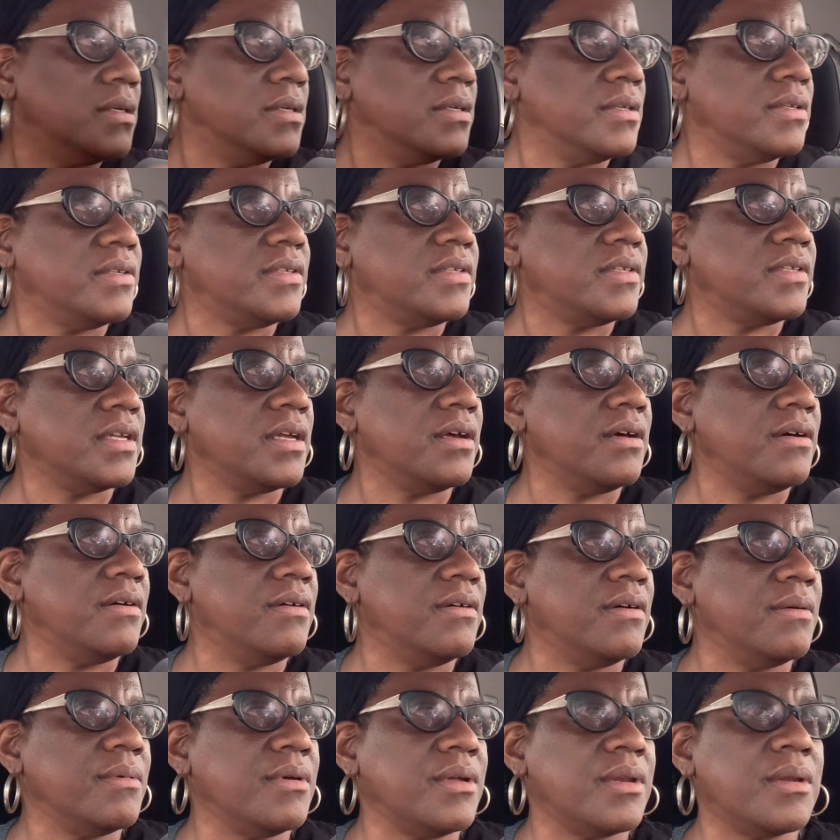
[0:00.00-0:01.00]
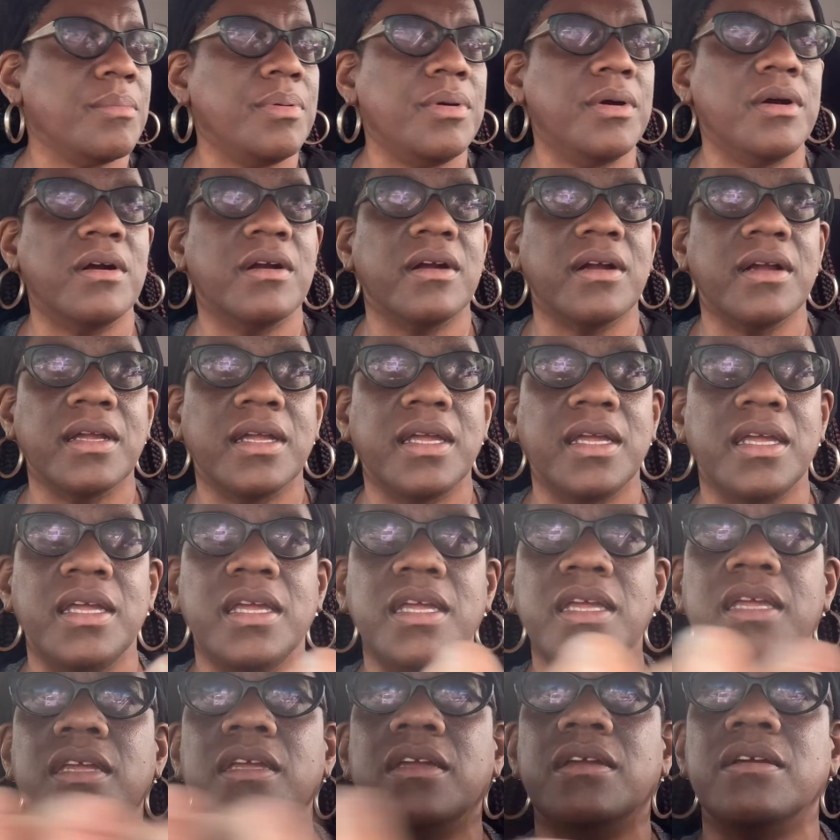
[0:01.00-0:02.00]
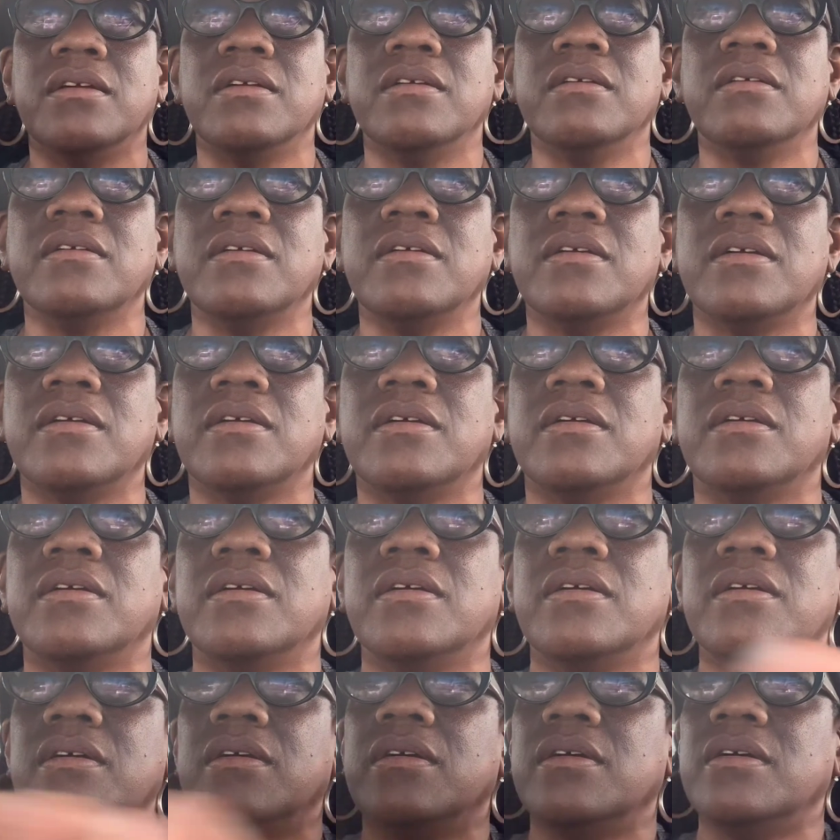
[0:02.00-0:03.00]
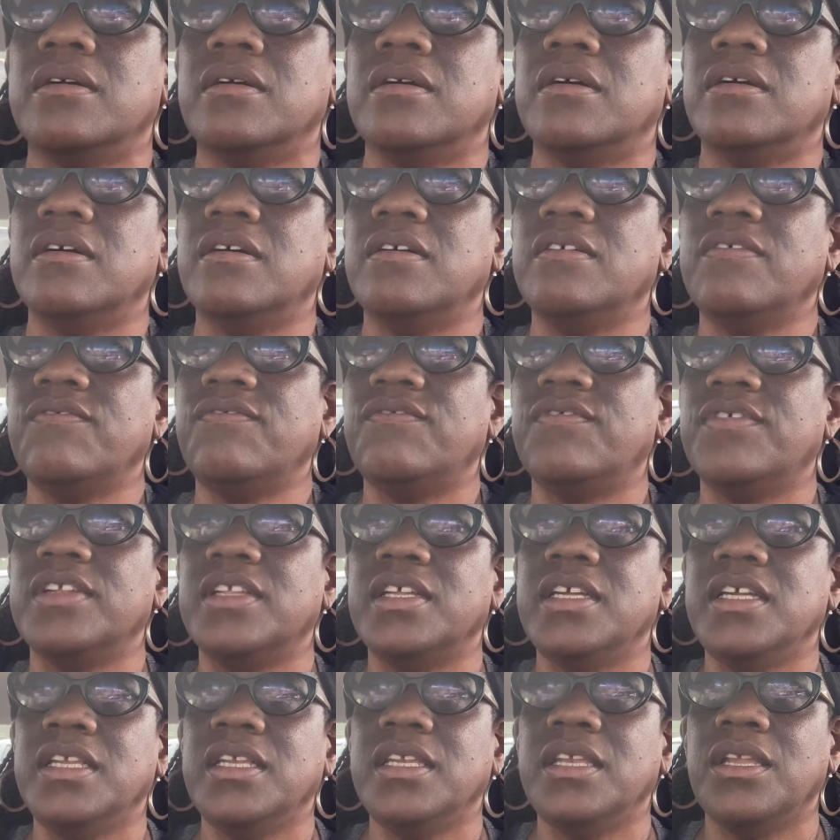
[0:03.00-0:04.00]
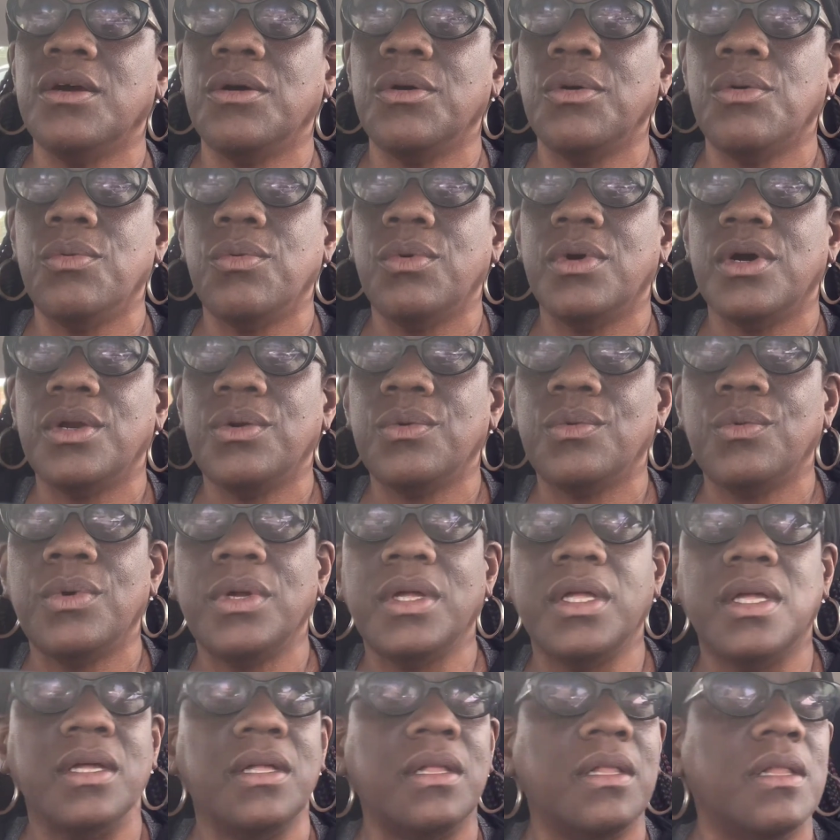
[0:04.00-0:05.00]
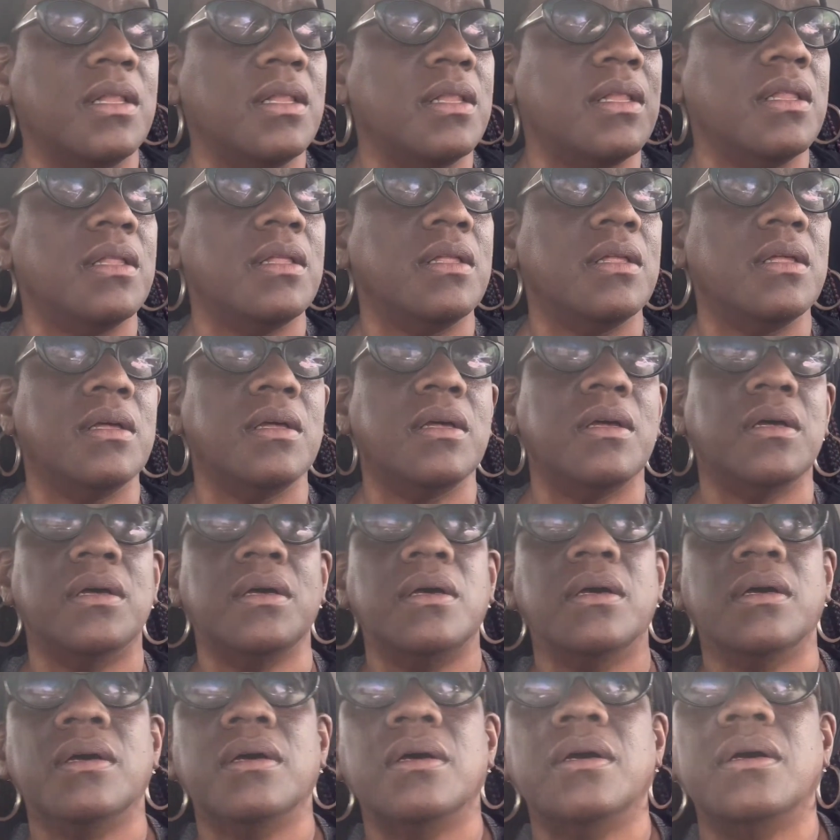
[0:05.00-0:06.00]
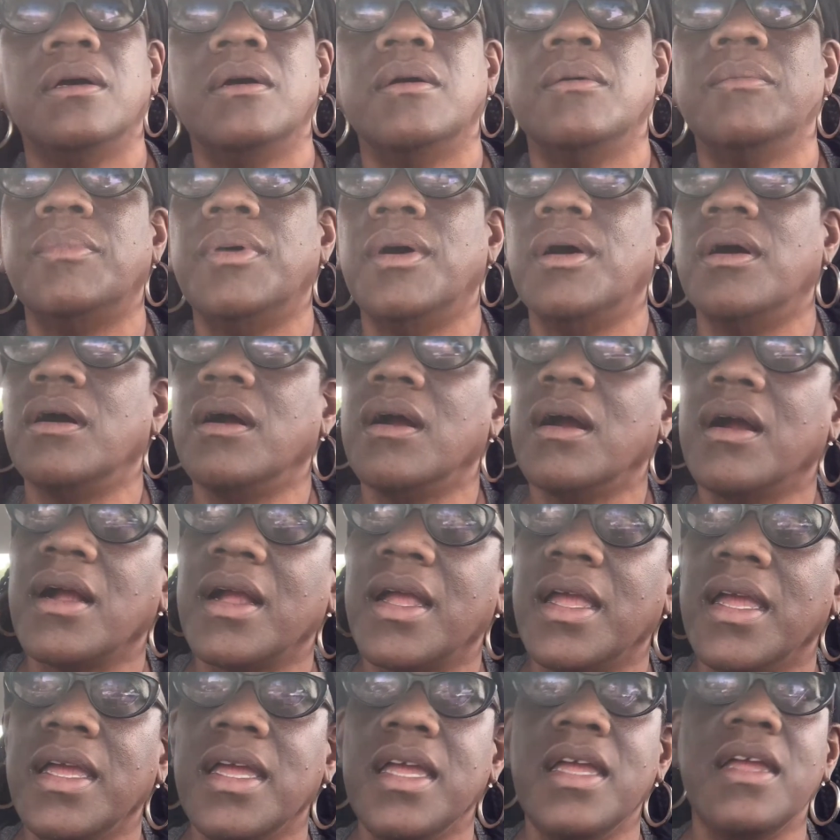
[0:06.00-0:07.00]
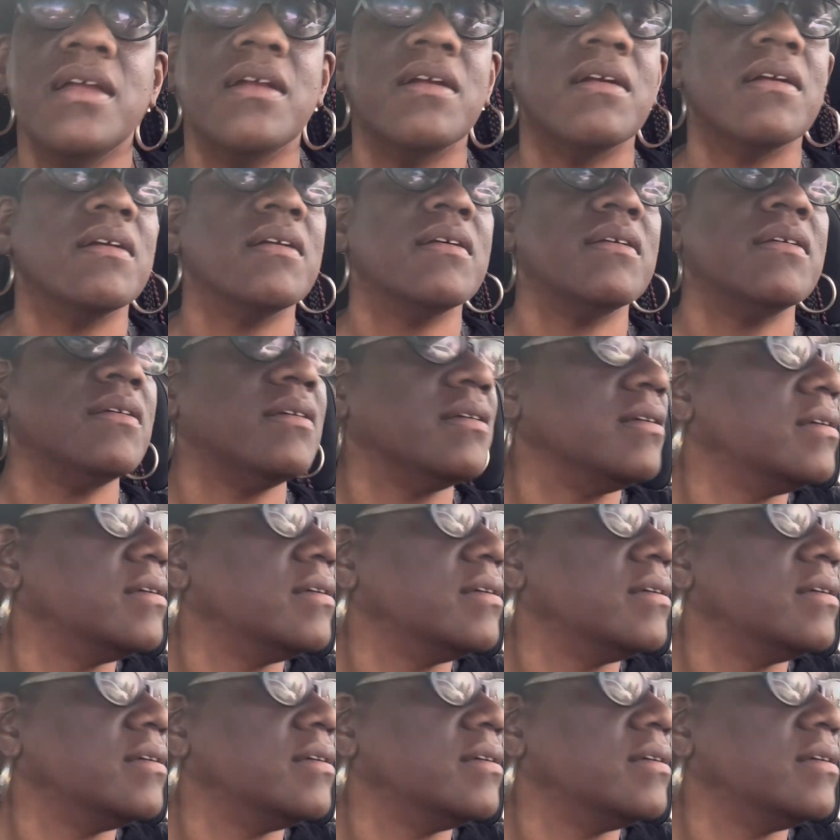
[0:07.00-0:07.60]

So I'm going to park here. Hopefully, no one will park here.